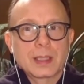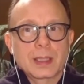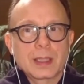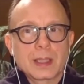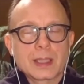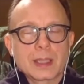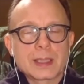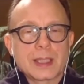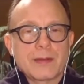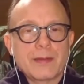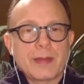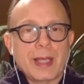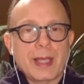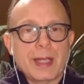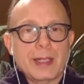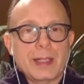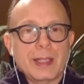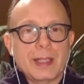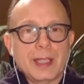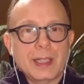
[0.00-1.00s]
Because I've had
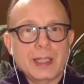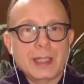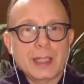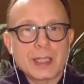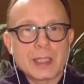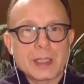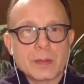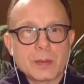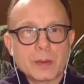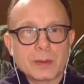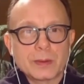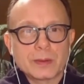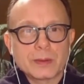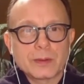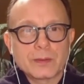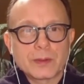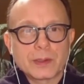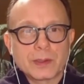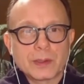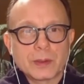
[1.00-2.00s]
a lot of nice bowls
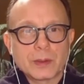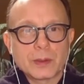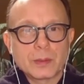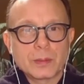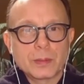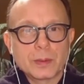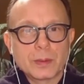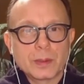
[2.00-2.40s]
of soup.